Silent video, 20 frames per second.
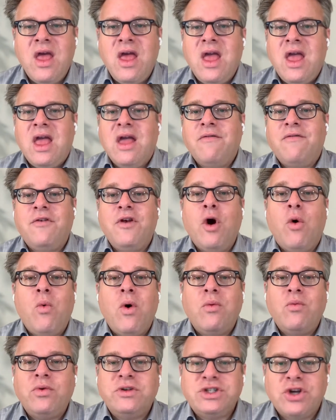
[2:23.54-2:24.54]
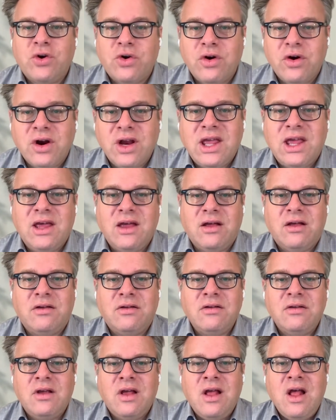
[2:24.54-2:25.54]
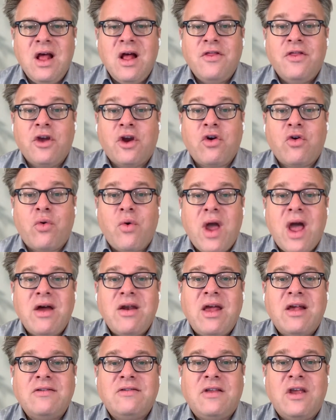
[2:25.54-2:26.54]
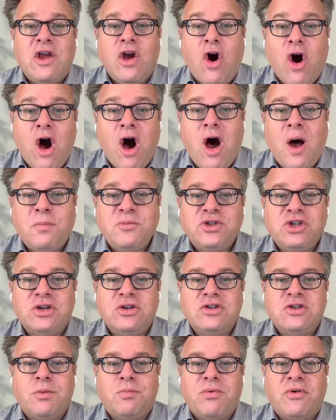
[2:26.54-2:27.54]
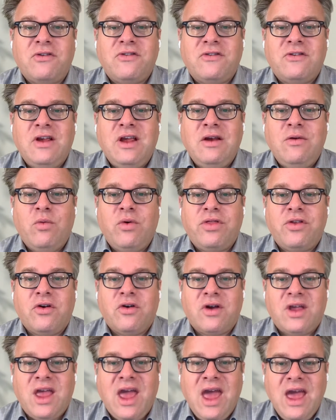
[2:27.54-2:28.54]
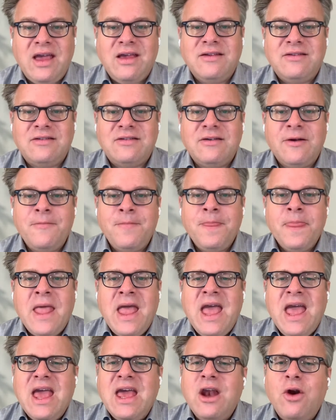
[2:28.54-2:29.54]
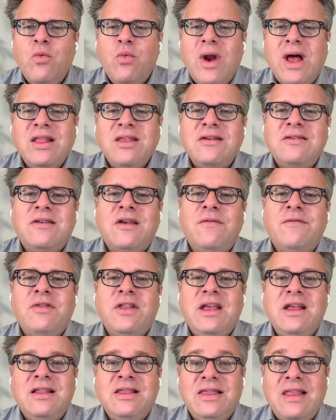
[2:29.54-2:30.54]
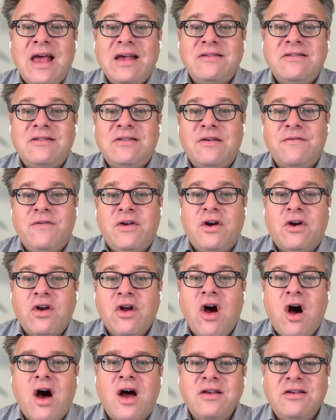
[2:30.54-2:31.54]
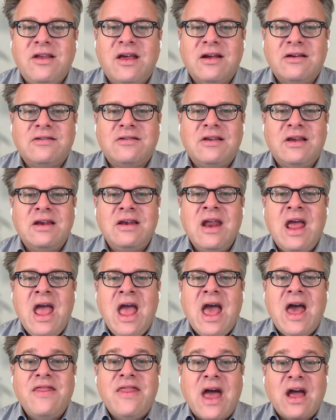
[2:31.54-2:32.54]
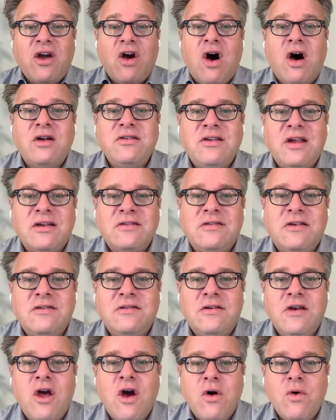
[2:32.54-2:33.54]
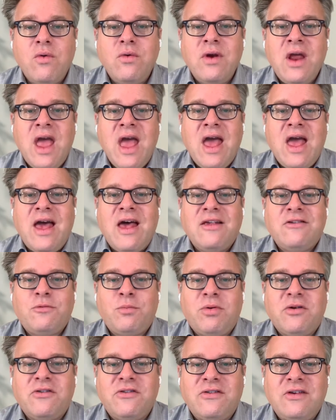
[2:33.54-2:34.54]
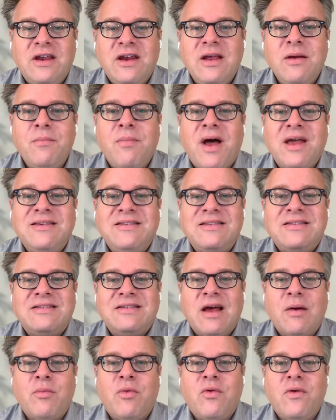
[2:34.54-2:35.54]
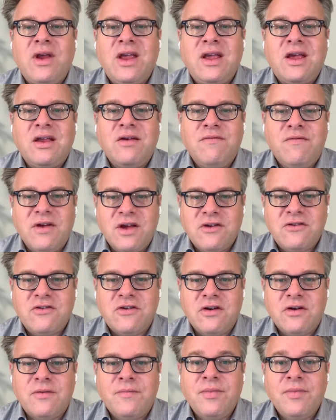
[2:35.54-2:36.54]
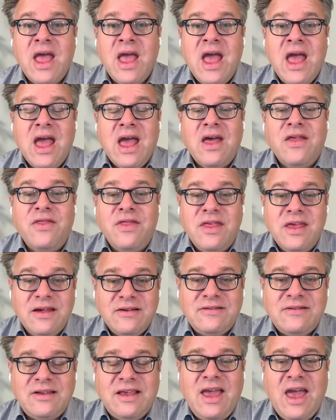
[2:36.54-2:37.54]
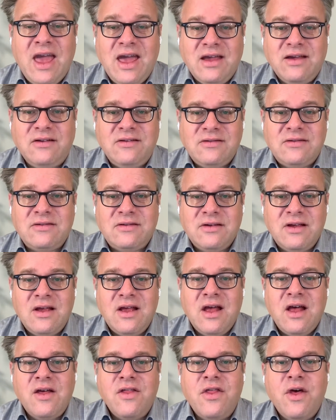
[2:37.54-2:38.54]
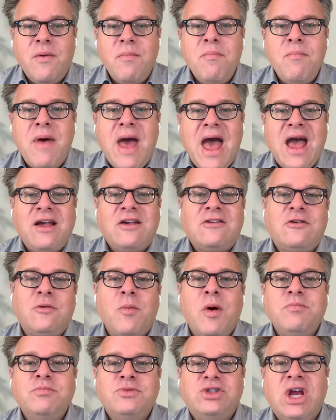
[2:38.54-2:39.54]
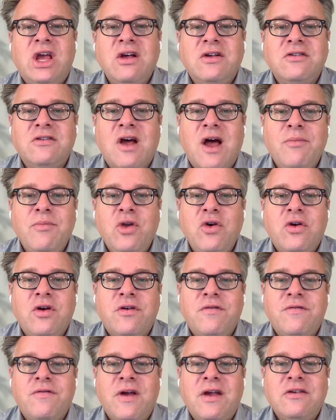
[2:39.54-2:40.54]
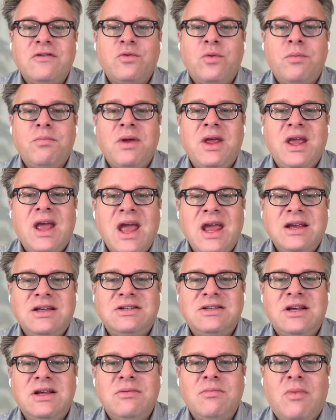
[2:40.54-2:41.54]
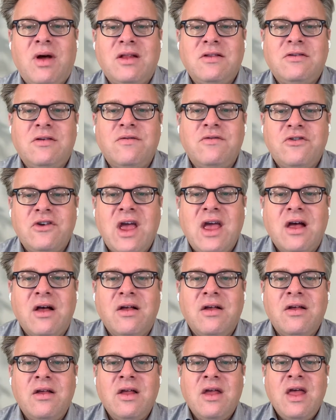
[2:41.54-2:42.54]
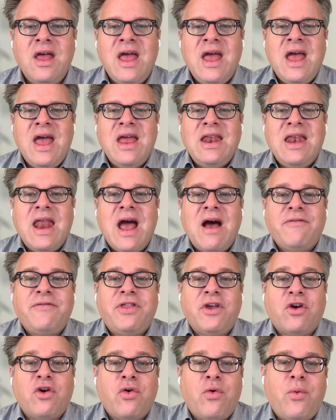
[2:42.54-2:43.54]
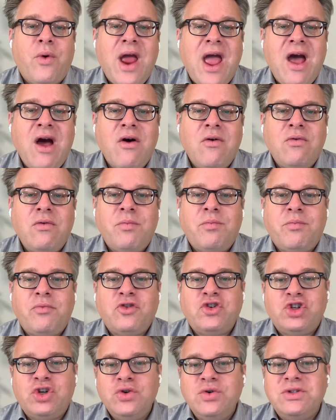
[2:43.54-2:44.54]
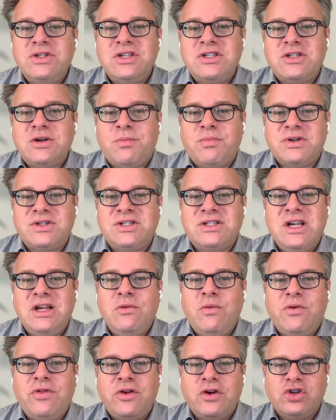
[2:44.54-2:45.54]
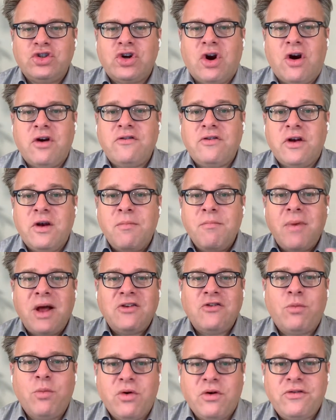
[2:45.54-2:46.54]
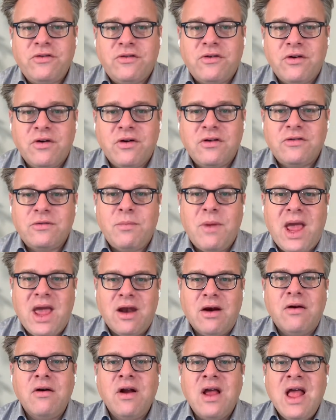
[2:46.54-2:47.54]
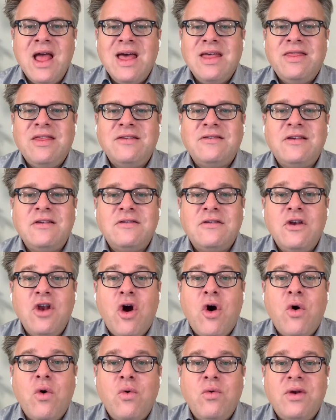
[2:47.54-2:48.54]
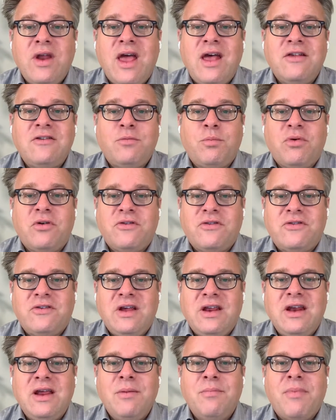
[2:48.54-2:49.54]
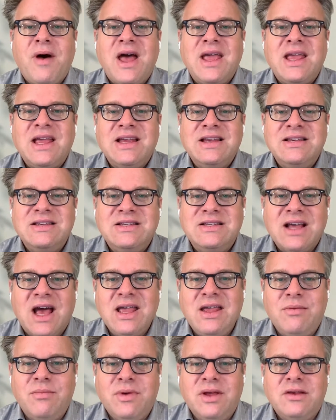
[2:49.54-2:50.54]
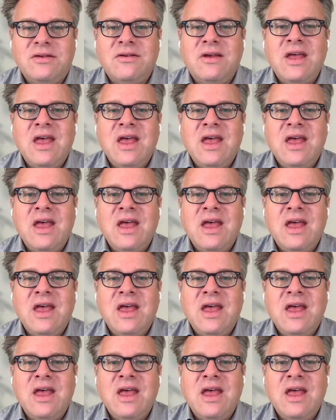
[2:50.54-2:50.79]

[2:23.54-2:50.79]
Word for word: if no one was hurt or killed, the Crown has the option to proceed with your case in a relatively less severe context. And, and that context is known as proceeding by summary conviction. In this case, the maximum jail time you could face would be 18 months of jail. Now, if the Crown chooses to proceed with your charge in a much more serious manner, this is known as proceeding by indictment.